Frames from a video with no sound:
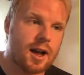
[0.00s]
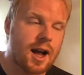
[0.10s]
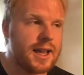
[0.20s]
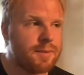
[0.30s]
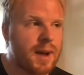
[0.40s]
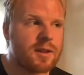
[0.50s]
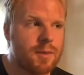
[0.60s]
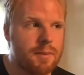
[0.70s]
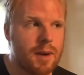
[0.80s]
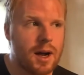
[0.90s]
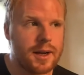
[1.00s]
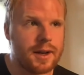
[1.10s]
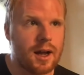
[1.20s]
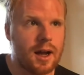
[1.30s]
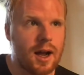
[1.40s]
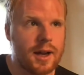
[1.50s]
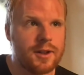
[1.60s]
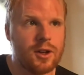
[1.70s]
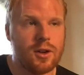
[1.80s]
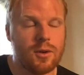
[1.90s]
in the back of my mind, I
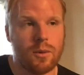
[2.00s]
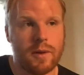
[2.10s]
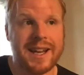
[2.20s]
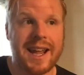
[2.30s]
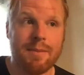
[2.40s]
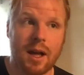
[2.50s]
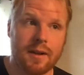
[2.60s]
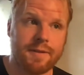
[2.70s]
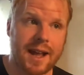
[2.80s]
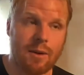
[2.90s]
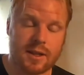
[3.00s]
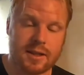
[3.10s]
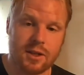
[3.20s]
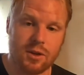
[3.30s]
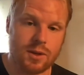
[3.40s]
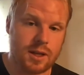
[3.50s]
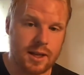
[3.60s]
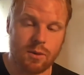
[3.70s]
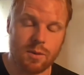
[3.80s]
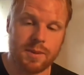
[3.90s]
knew with a name like Flower City Union,
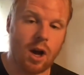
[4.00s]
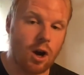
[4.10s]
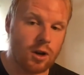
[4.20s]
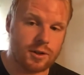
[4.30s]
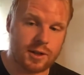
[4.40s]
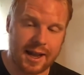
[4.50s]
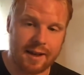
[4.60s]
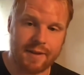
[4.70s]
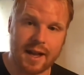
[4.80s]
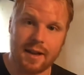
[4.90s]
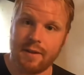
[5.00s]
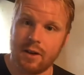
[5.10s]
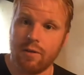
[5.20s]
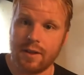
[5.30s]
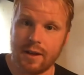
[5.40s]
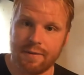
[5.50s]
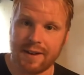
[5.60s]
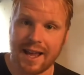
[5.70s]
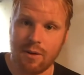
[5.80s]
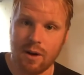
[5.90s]
it would be odd to have anything other than a
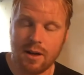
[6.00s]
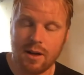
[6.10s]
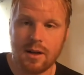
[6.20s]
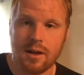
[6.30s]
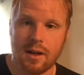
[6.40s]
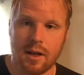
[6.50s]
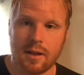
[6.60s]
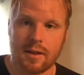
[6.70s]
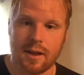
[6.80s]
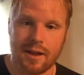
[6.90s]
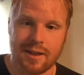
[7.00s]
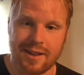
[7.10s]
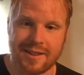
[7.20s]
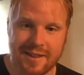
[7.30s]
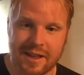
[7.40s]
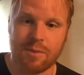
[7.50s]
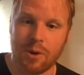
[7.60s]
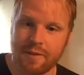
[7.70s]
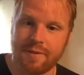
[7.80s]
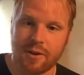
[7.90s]
flower as the single point
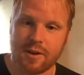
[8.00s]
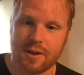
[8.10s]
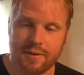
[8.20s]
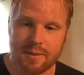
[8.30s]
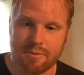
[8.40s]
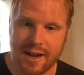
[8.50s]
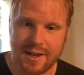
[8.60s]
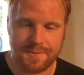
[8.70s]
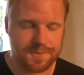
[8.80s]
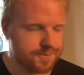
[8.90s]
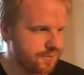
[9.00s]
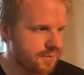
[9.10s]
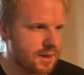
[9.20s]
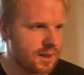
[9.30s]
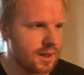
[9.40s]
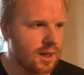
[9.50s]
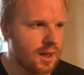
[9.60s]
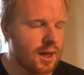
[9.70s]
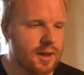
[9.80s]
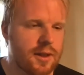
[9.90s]
of focus for the brand.
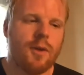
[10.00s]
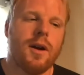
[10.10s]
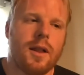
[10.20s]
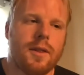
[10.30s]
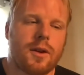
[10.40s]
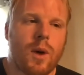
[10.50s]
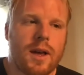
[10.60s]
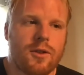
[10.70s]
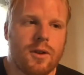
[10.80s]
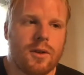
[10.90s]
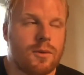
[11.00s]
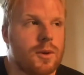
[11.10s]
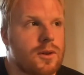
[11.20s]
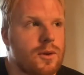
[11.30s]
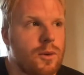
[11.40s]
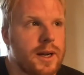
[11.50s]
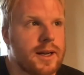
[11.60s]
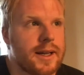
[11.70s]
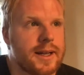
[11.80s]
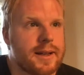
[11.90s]
And so the question was
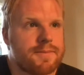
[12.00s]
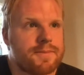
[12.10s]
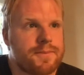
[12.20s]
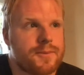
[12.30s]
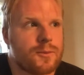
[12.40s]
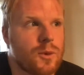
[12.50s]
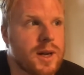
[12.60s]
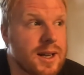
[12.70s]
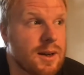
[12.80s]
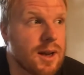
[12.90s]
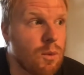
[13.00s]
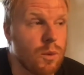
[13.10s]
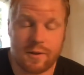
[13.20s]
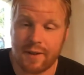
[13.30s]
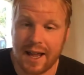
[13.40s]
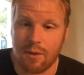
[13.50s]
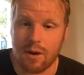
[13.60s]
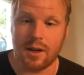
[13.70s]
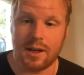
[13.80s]
quickly like which flower, and